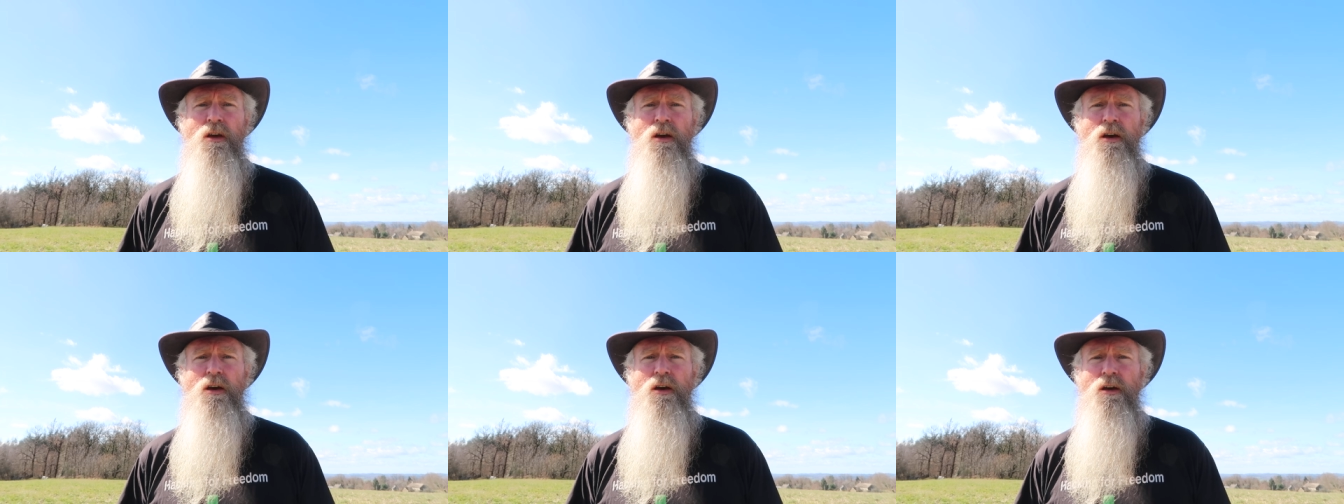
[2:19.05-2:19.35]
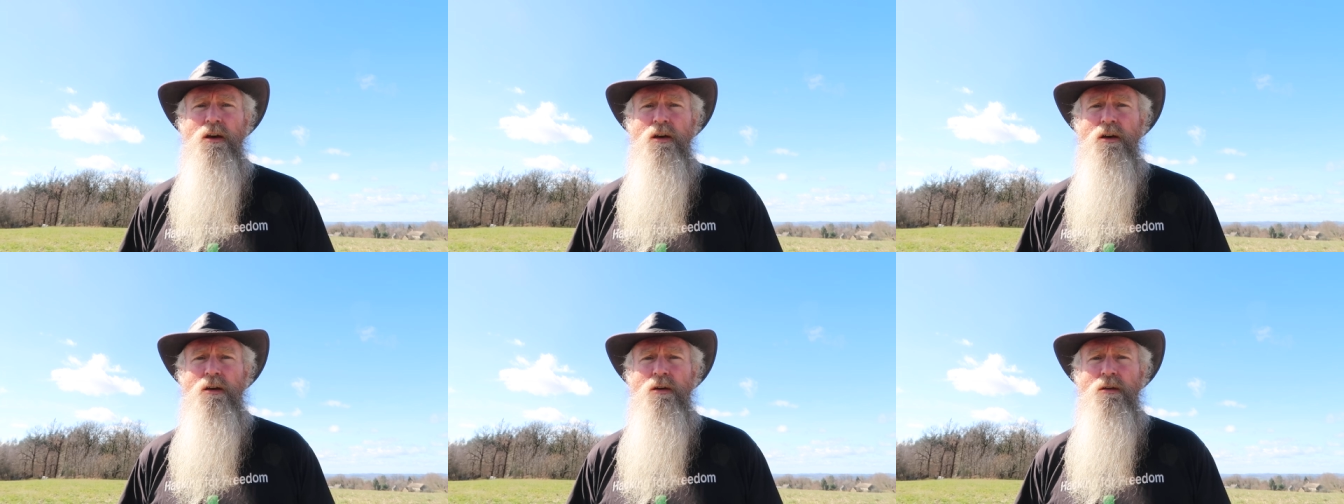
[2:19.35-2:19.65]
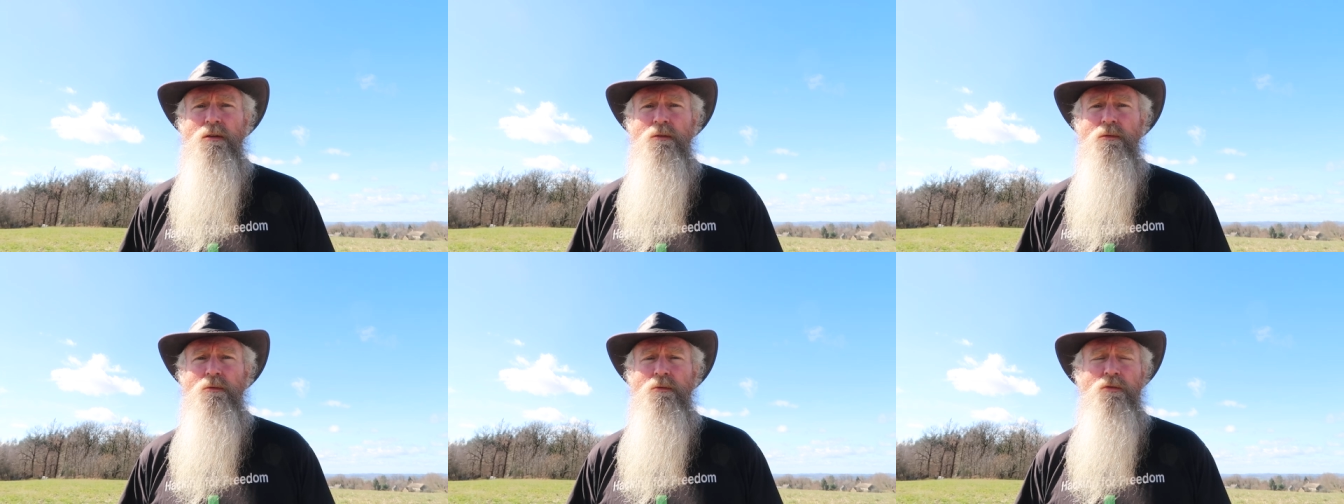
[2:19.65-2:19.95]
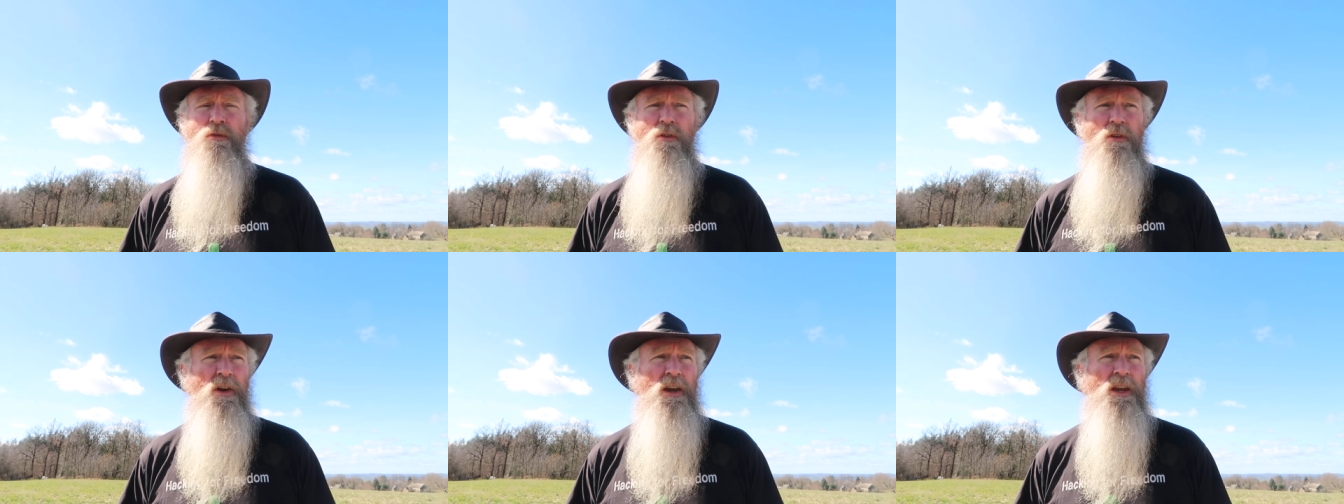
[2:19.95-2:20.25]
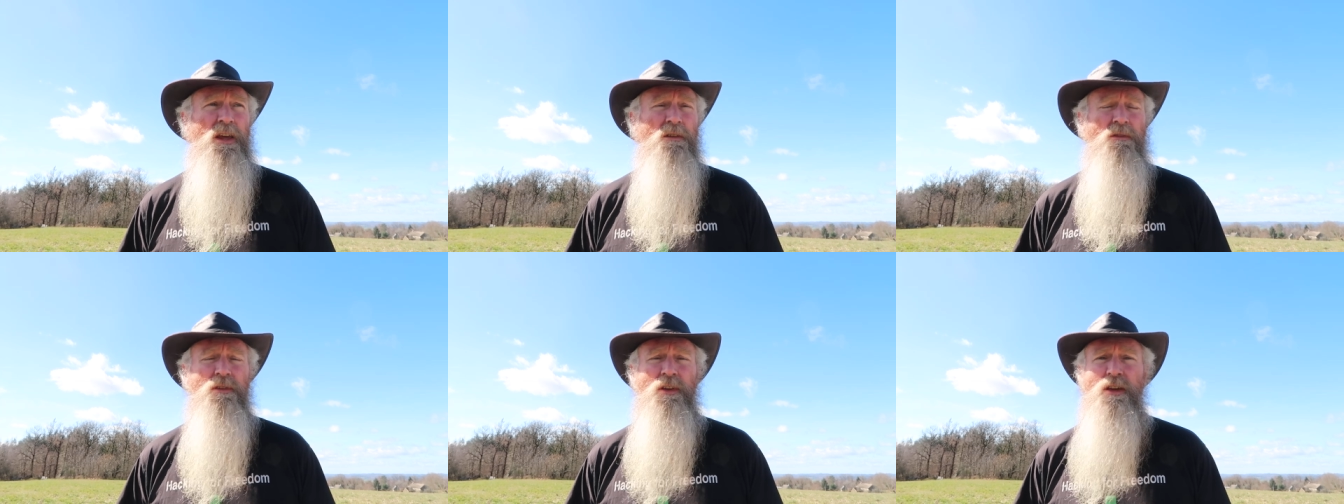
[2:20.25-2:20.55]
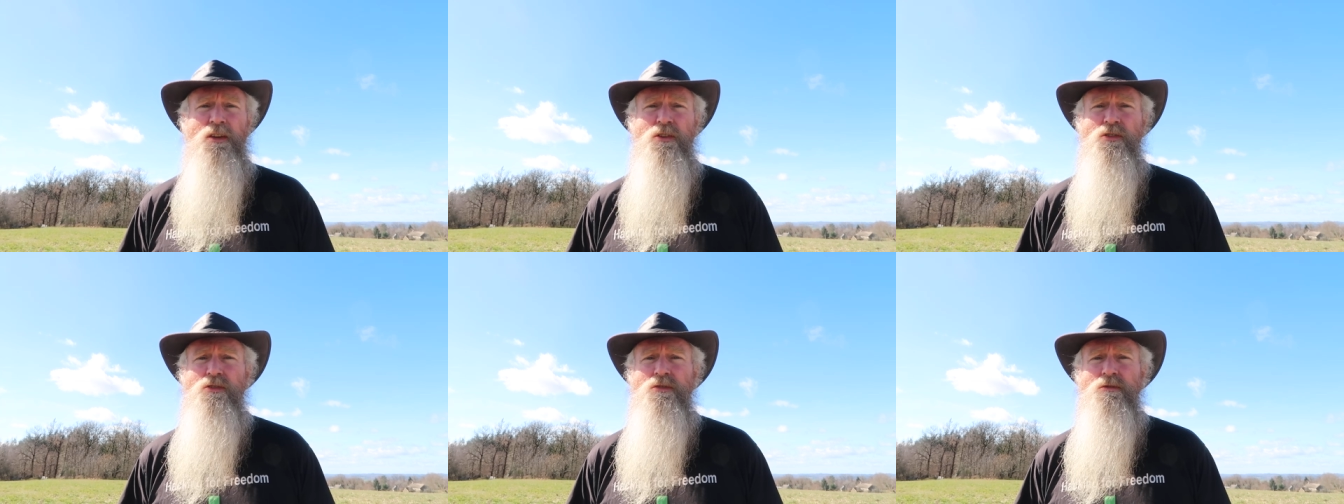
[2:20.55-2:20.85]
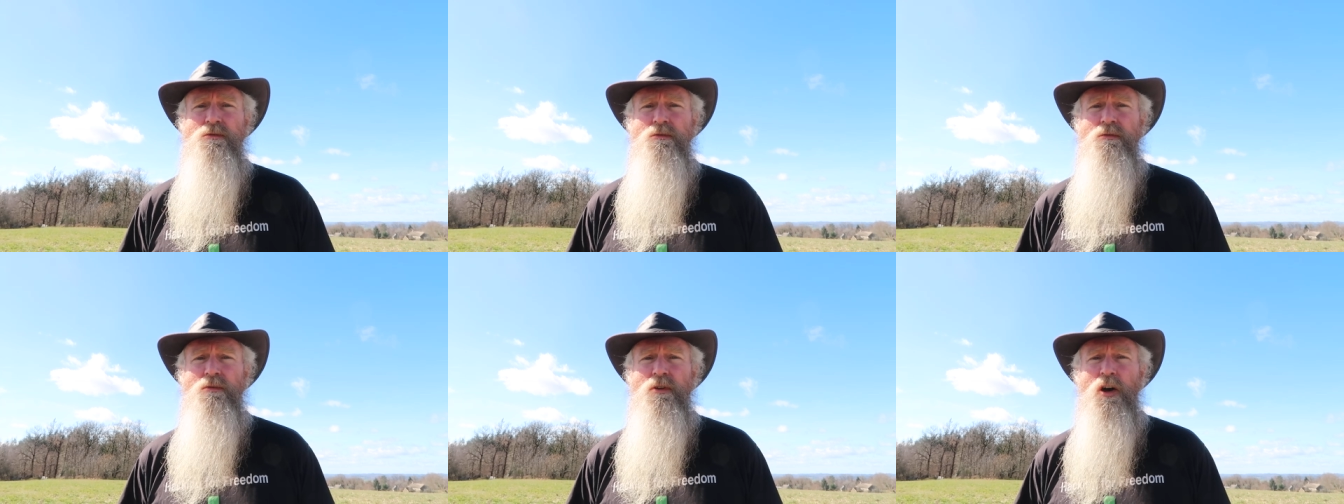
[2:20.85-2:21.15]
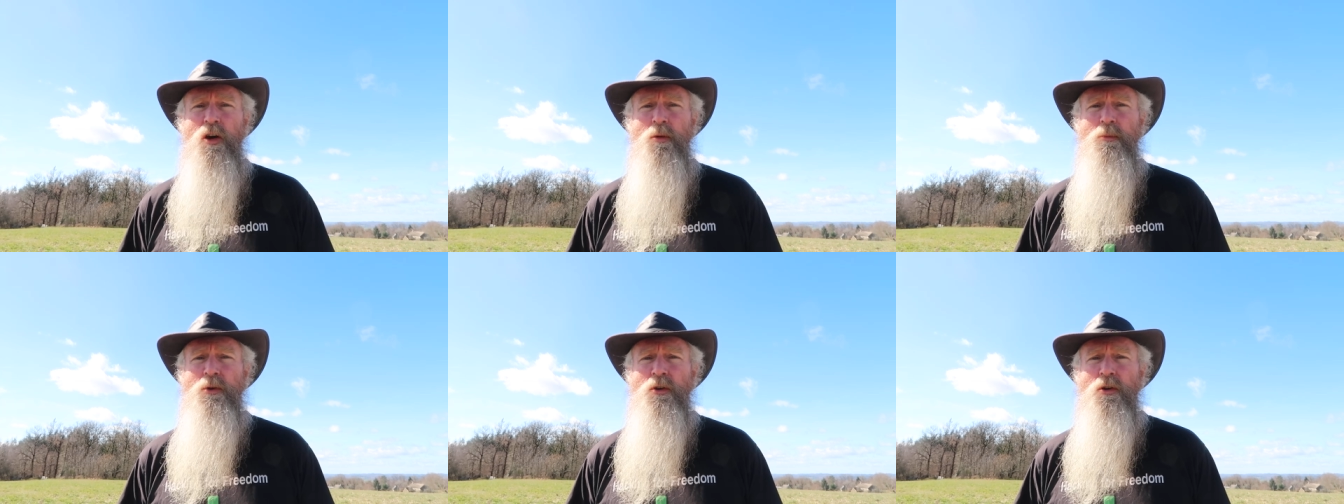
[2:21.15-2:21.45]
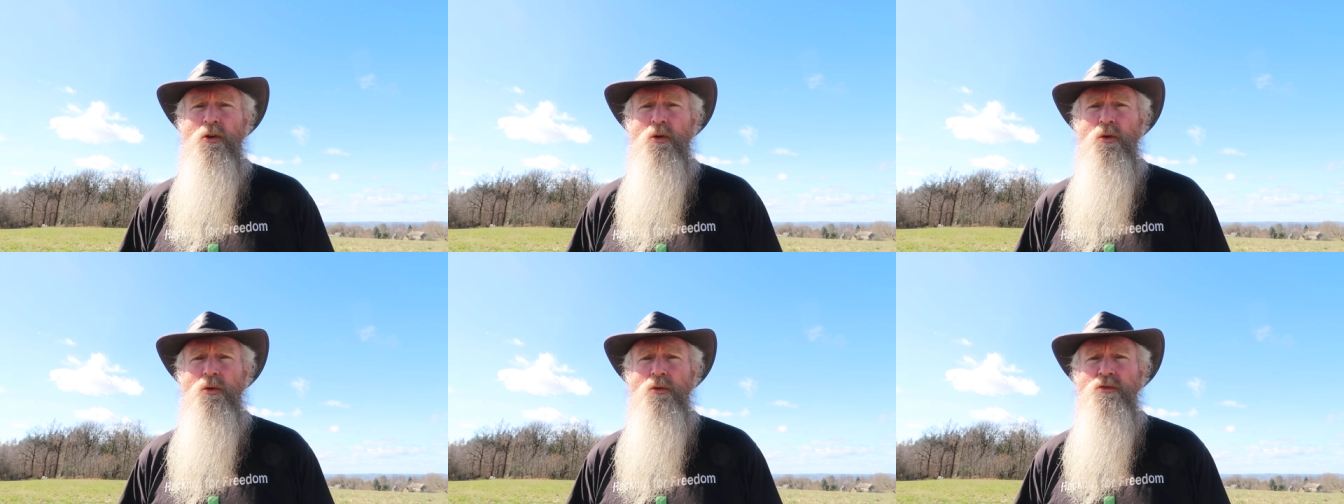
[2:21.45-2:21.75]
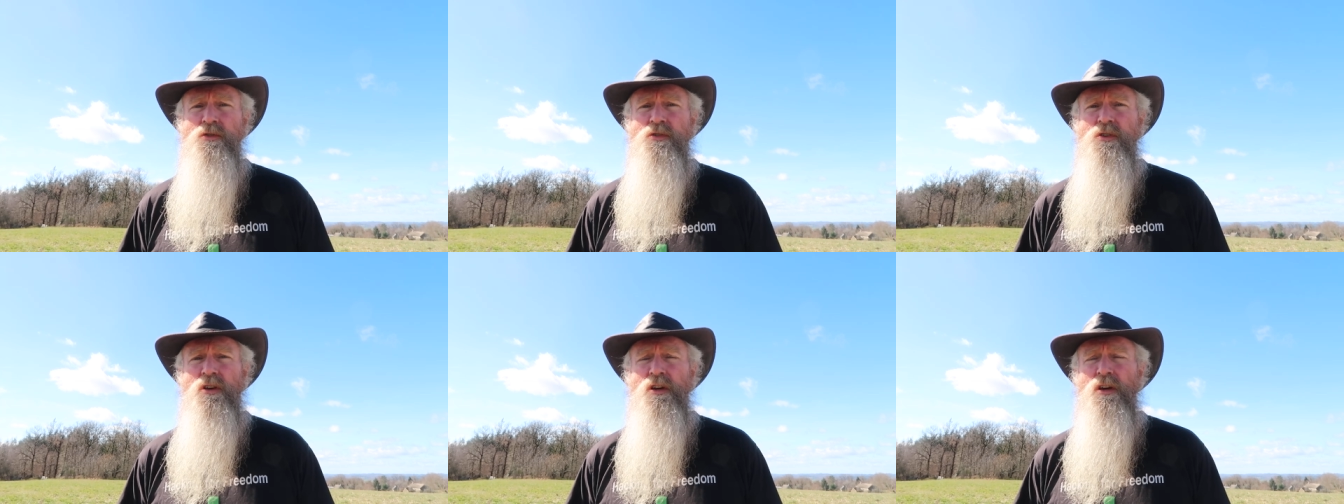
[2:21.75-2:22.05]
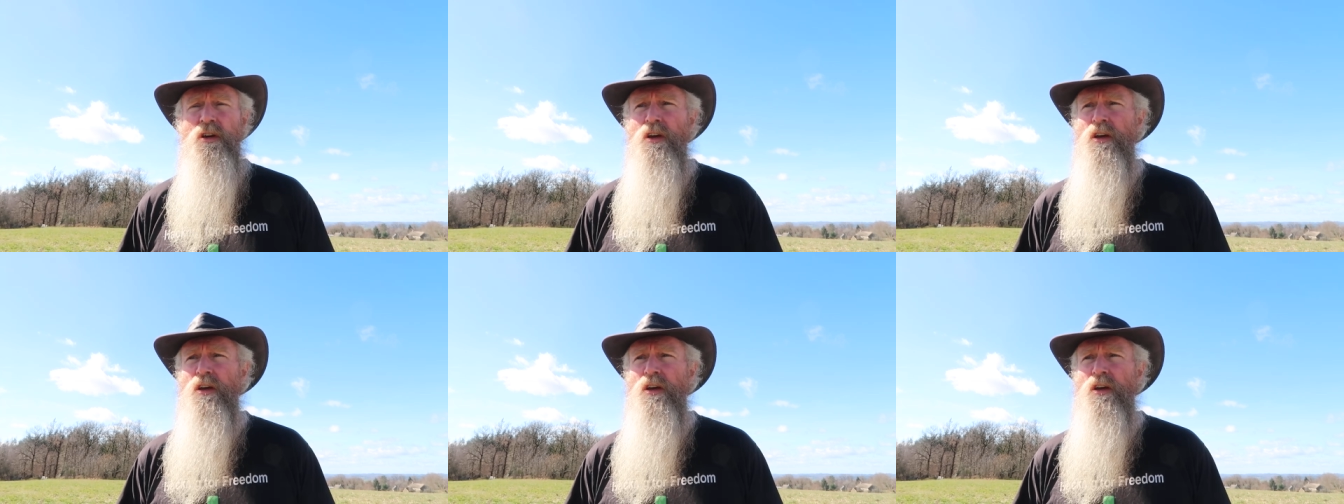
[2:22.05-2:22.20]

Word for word: uh, for any of these open calls.